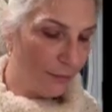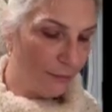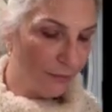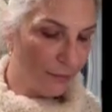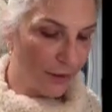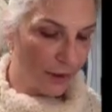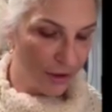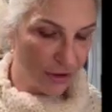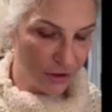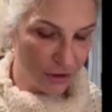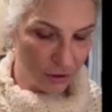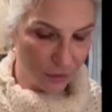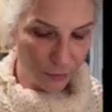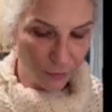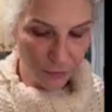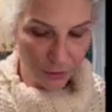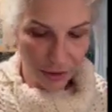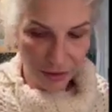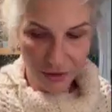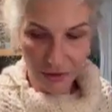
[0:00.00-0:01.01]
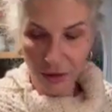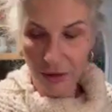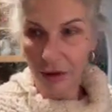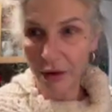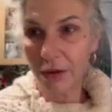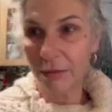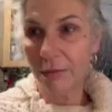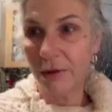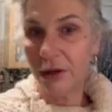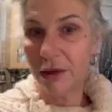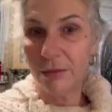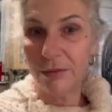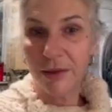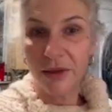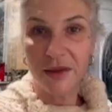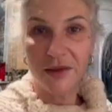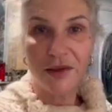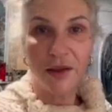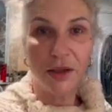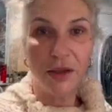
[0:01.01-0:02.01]
But I do want to talk about it
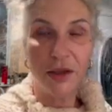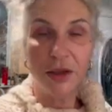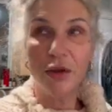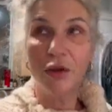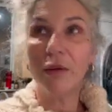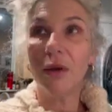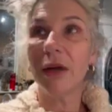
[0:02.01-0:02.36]
because I know